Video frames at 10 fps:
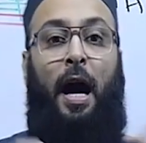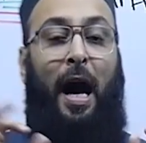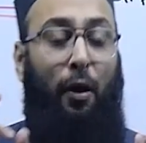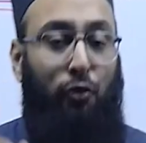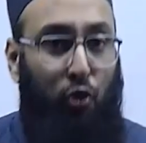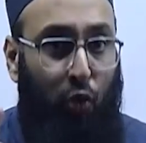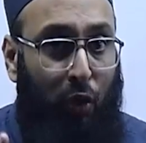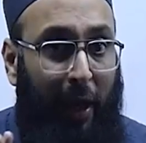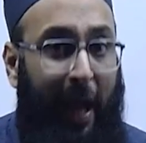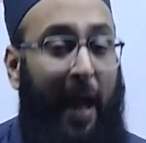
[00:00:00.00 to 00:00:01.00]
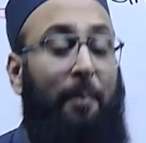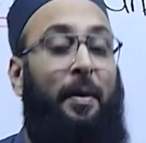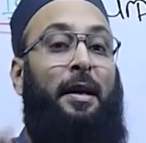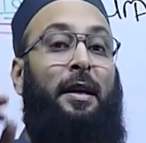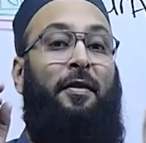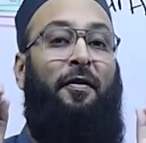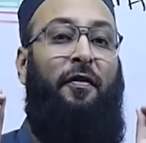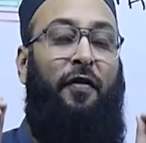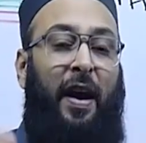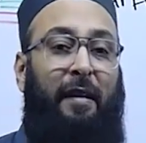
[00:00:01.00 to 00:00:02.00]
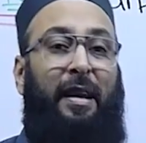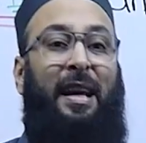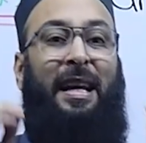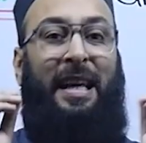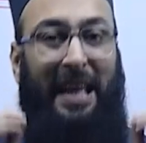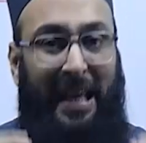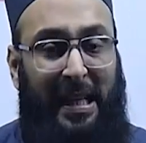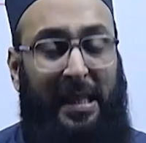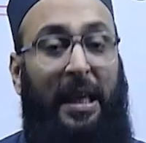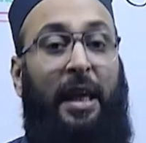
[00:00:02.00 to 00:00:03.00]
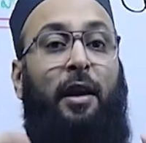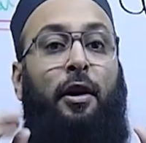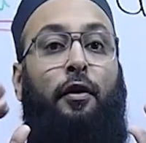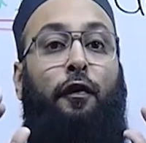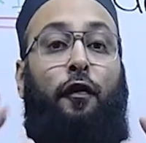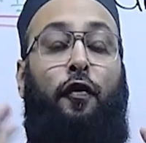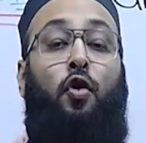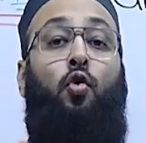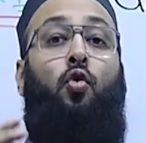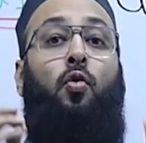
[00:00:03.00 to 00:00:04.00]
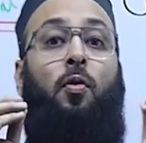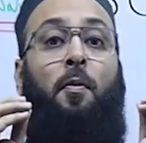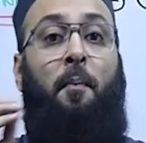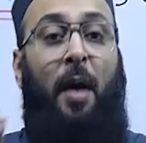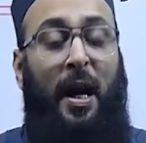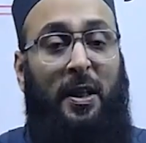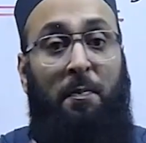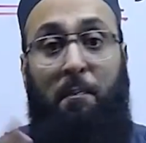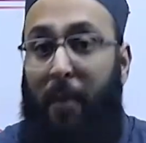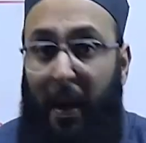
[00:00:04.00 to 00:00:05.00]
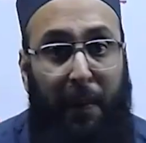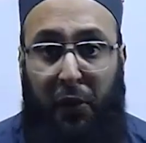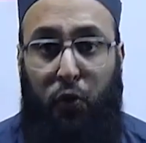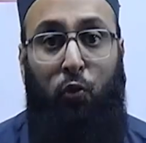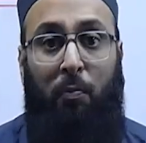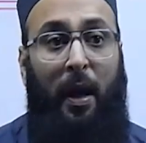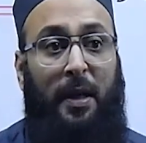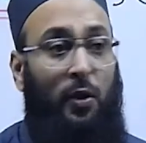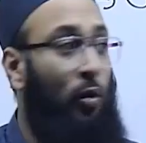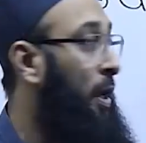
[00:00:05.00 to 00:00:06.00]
how to grab very easy few marks, maybe 2 marks